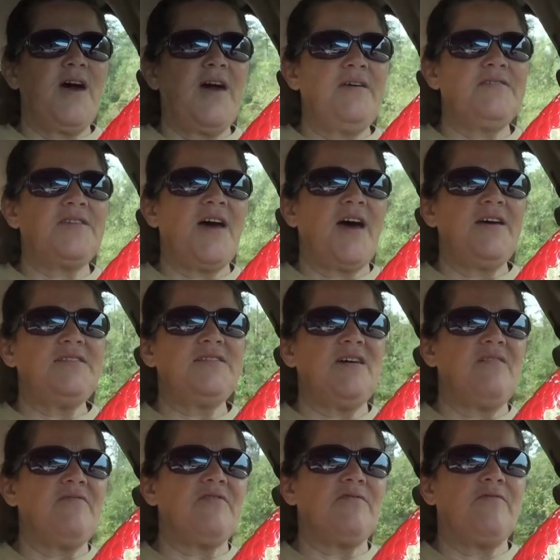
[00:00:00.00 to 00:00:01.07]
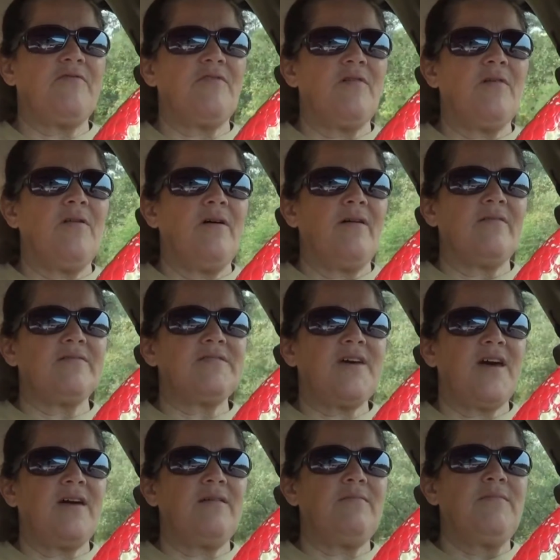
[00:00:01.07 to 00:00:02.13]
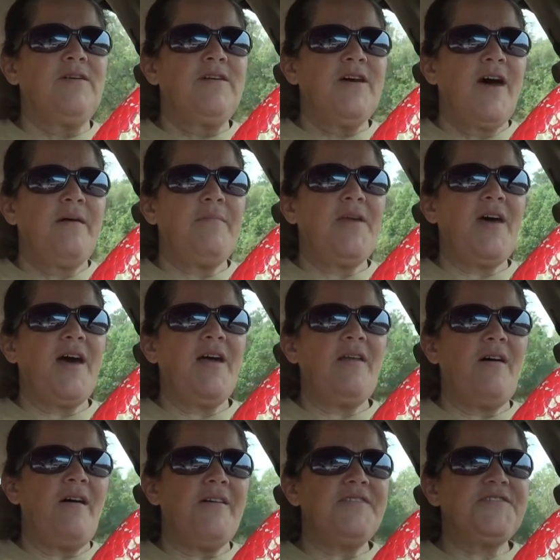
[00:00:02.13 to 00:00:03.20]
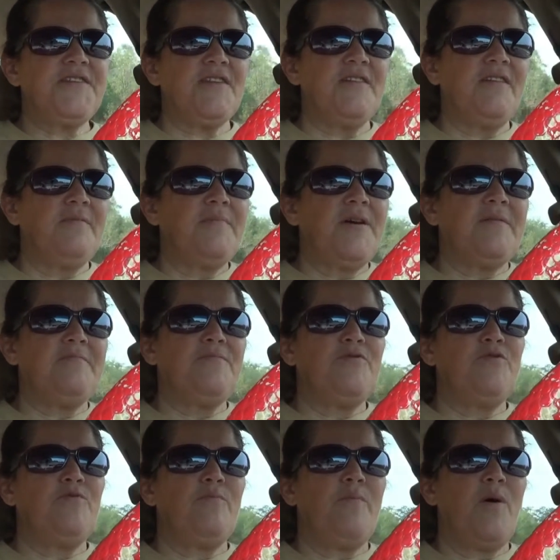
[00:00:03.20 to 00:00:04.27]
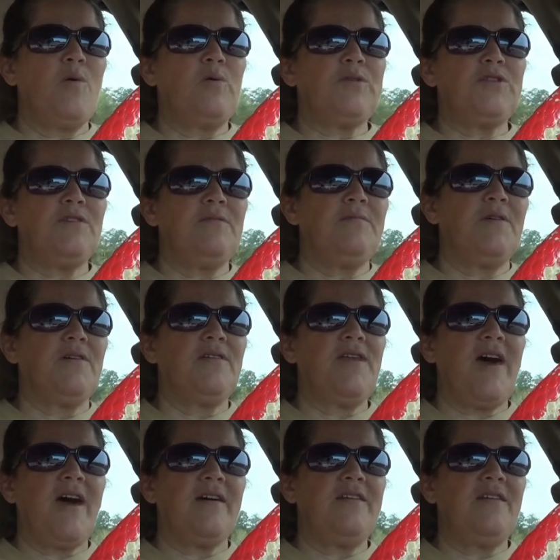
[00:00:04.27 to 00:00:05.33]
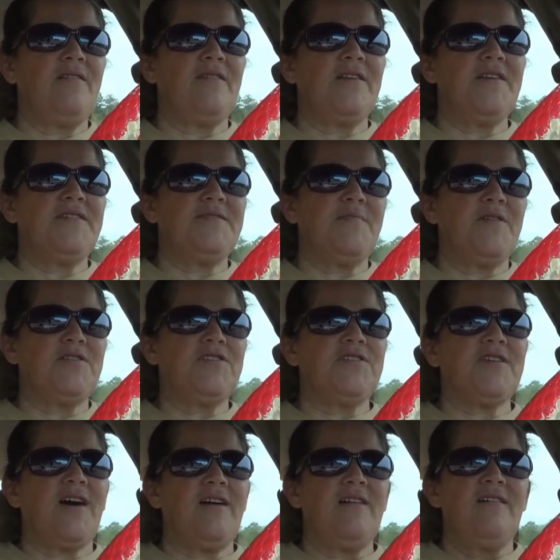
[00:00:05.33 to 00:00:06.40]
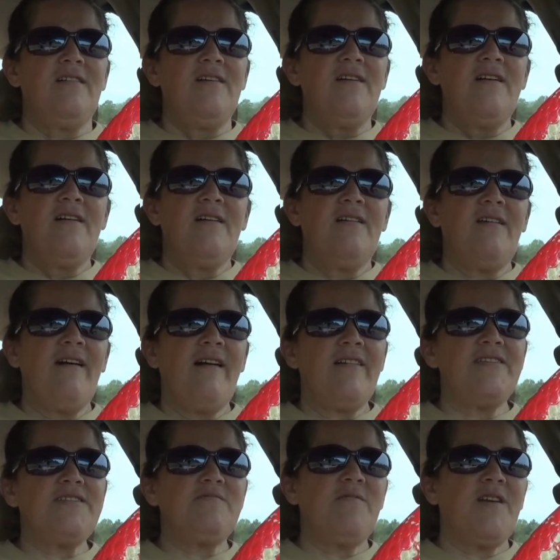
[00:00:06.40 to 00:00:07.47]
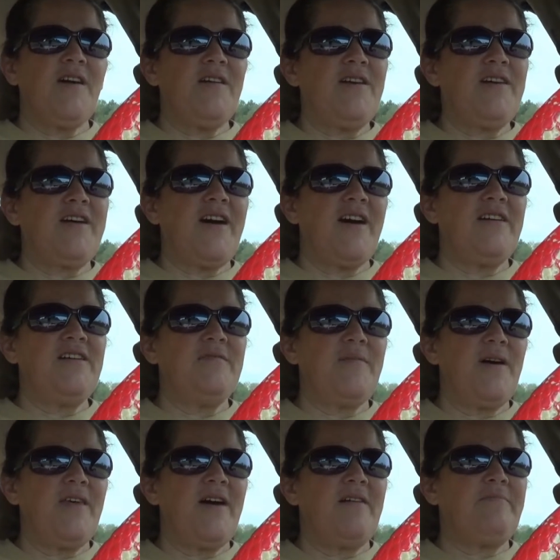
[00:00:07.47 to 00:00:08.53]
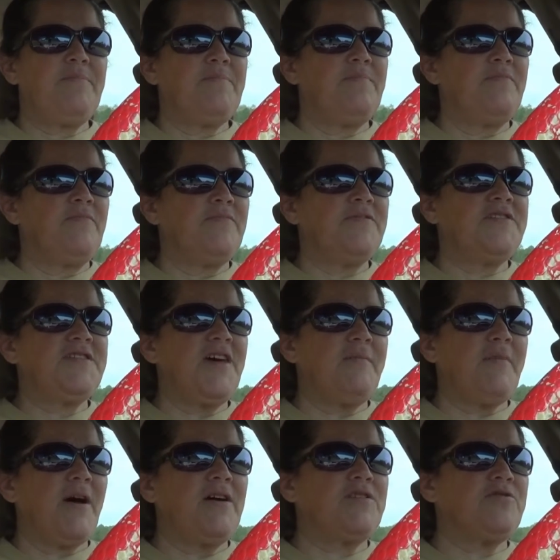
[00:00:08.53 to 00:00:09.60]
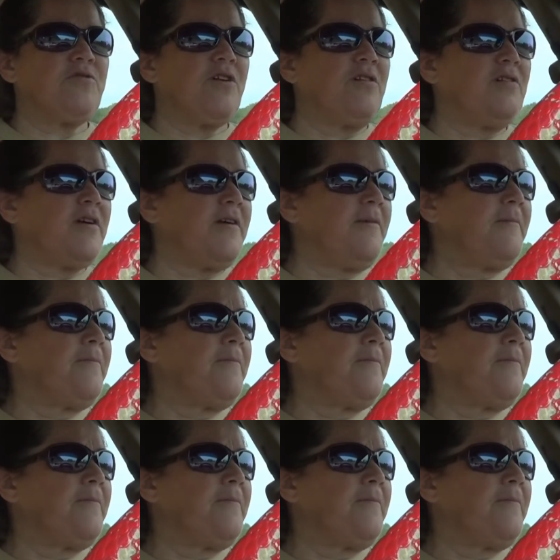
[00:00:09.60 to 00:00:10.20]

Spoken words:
I suffered for a long time. I mean, I lost a little bit of motion, but not nearly as much as I lost when I got hit by that semi truck.